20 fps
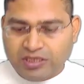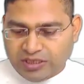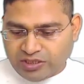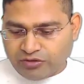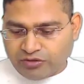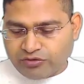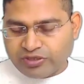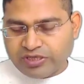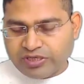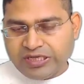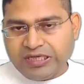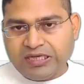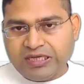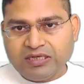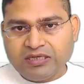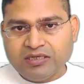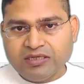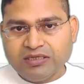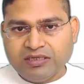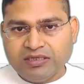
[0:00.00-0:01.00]
Now
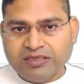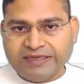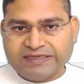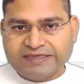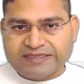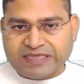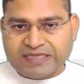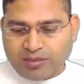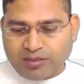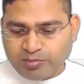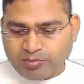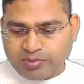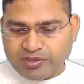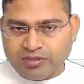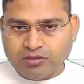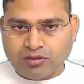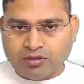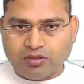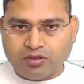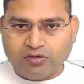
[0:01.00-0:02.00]
real
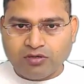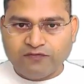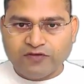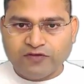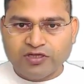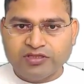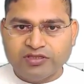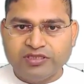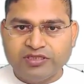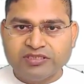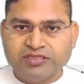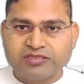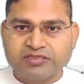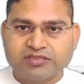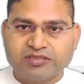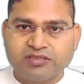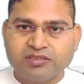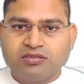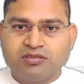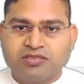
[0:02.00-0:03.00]
example of
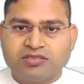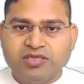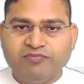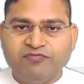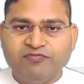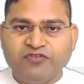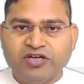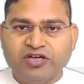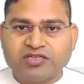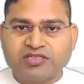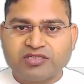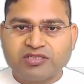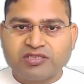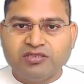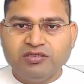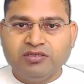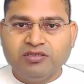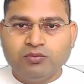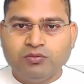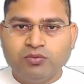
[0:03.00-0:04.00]
this zip
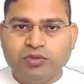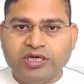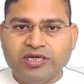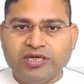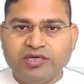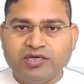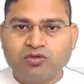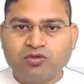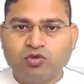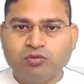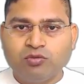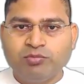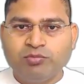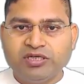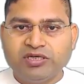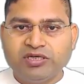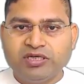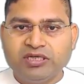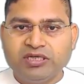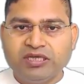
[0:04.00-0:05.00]
function where it could
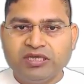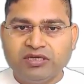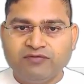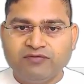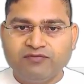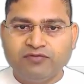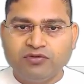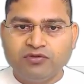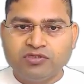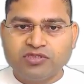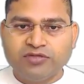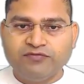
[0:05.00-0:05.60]
be really helpful.